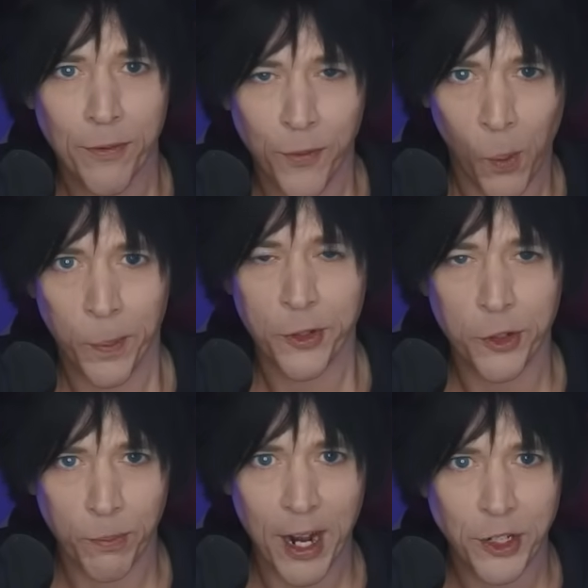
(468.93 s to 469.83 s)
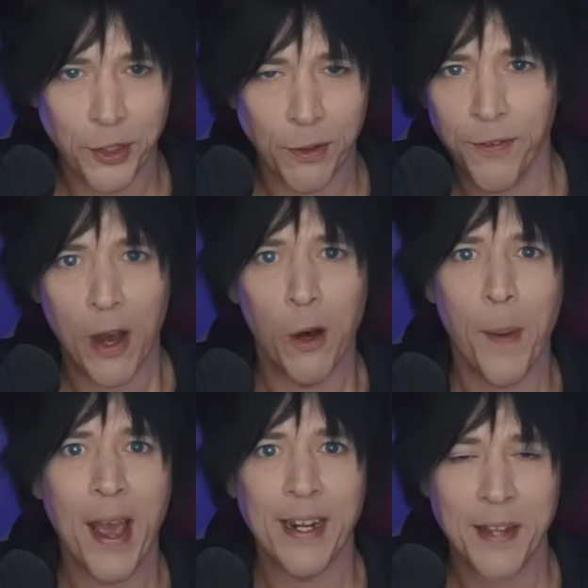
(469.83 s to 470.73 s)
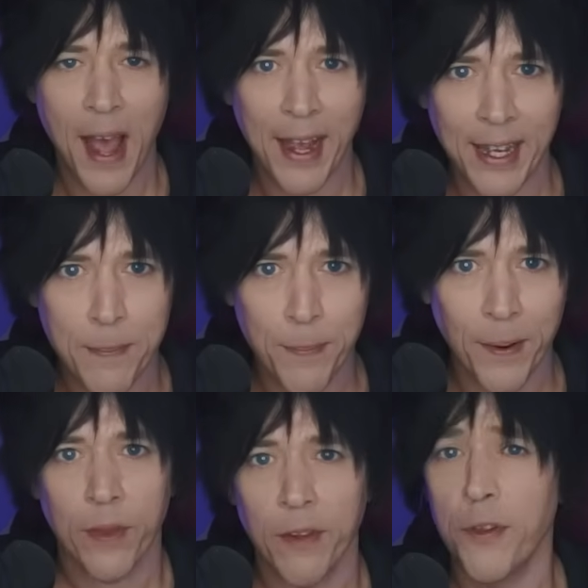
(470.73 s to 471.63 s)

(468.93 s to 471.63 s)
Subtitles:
forward directional, followed by an attack input.